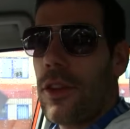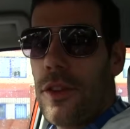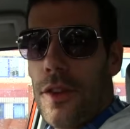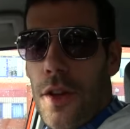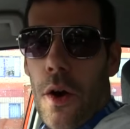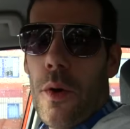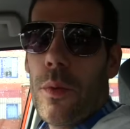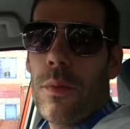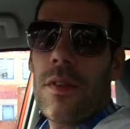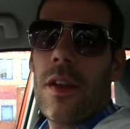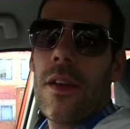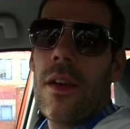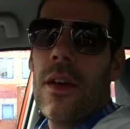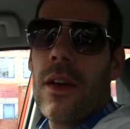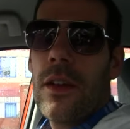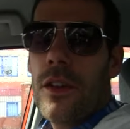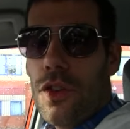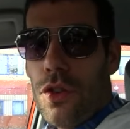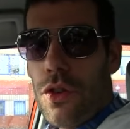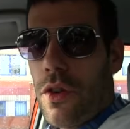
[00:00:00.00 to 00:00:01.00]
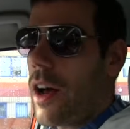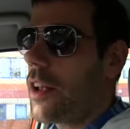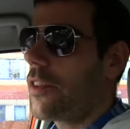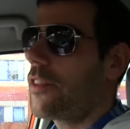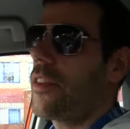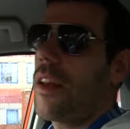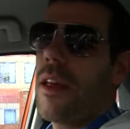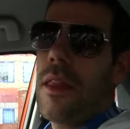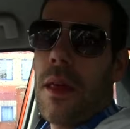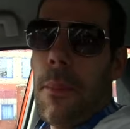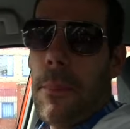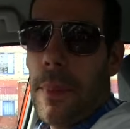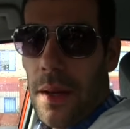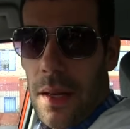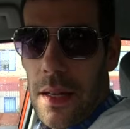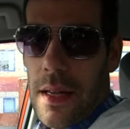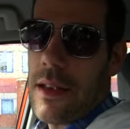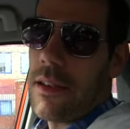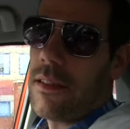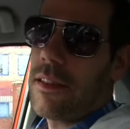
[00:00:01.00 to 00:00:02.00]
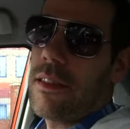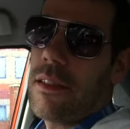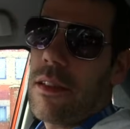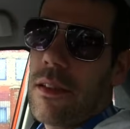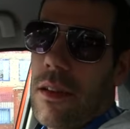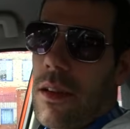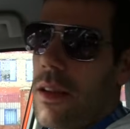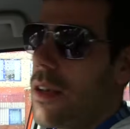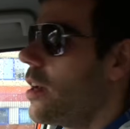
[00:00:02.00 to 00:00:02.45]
don't trust the police.